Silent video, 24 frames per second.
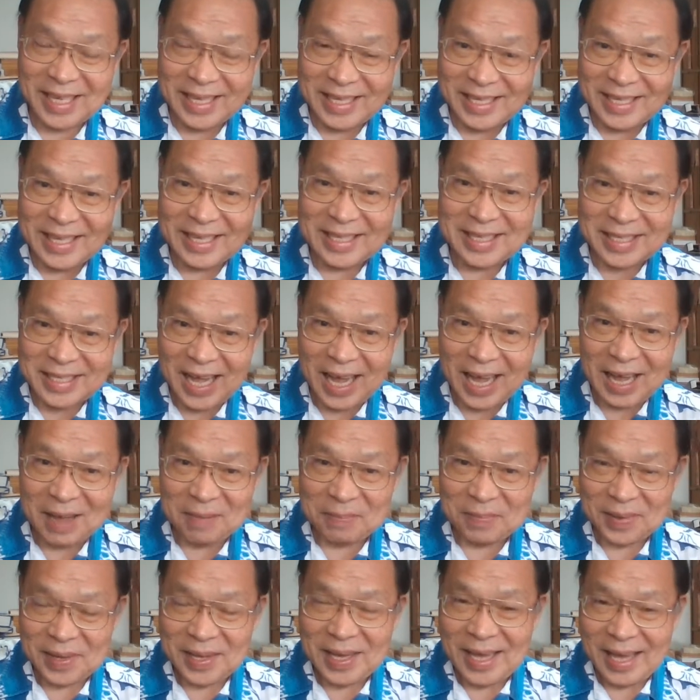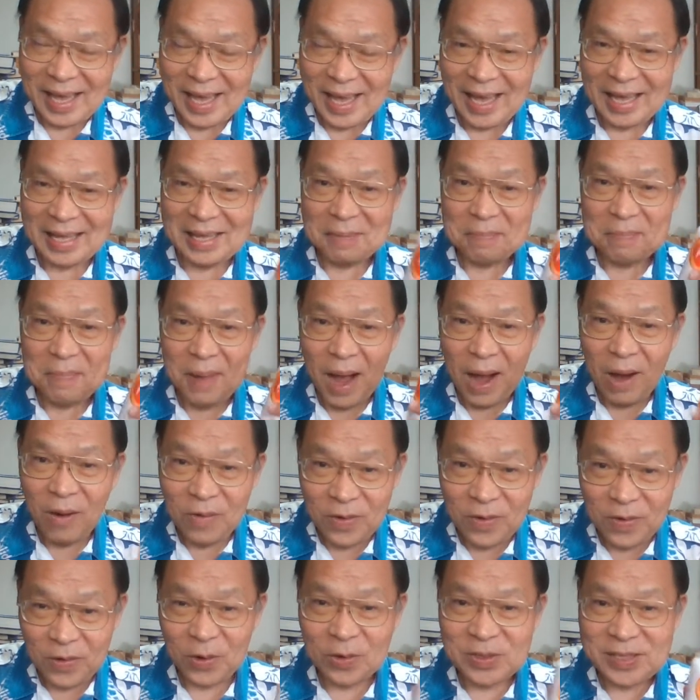It takes time and the power
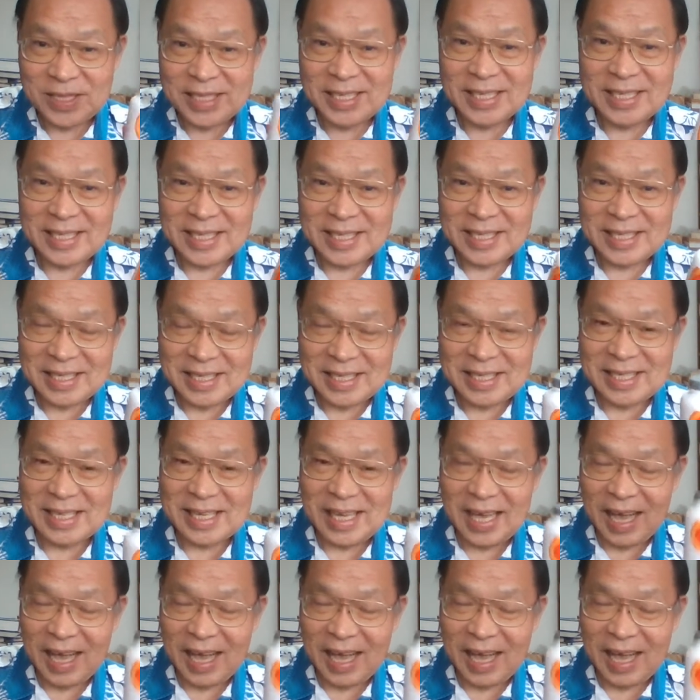of consistency.